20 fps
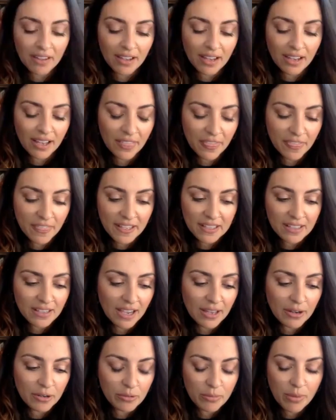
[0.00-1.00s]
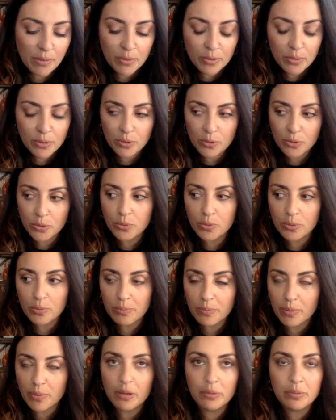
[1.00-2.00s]
I think, I don't remember who
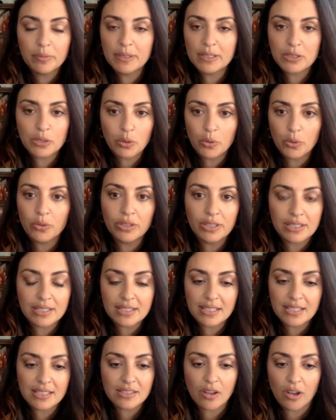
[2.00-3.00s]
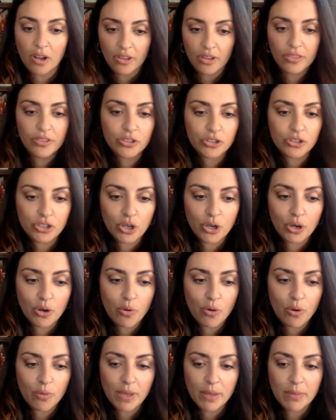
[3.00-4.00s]
probably told us this on the show,
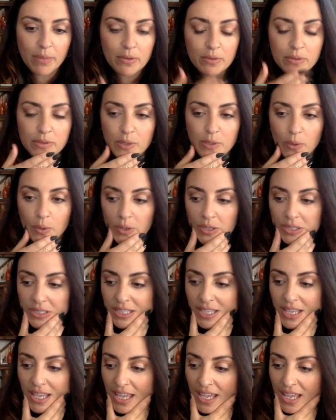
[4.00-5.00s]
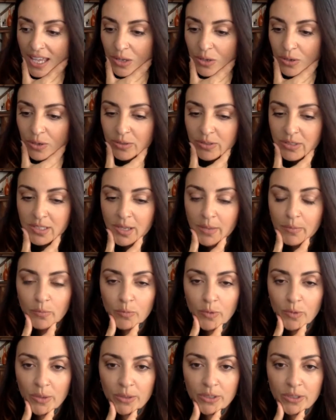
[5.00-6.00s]
or maybe it was Courtney Kay and something
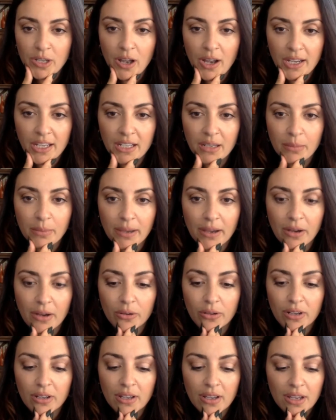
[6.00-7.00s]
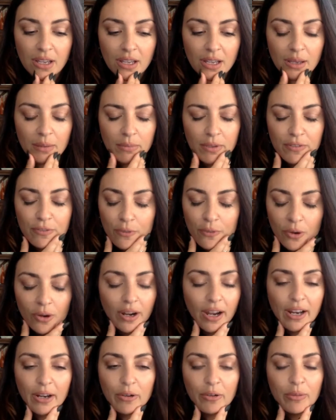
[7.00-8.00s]
we were talking about before.
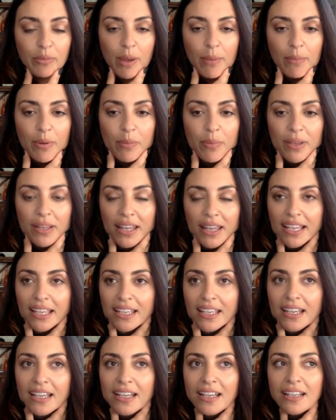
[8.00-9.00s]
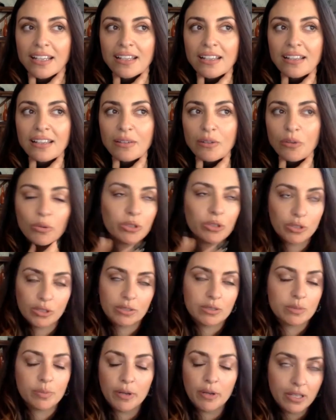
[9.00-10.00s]
I don't remember, but like, or
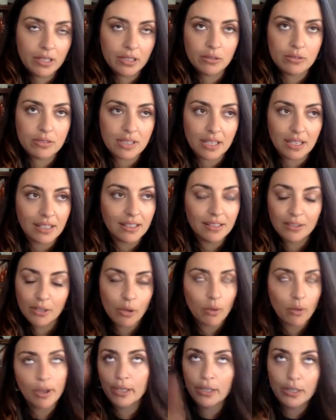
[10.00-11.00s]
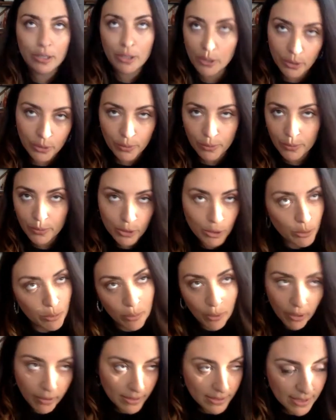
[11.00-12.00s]
it's probably you said it, knowing you
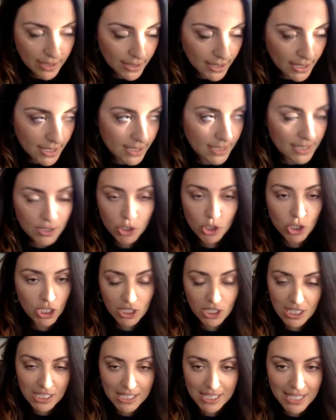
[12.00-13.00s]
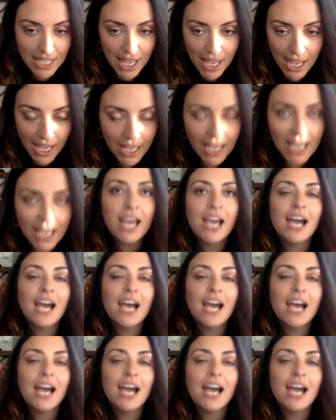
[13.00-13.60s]
probably said this genius thing.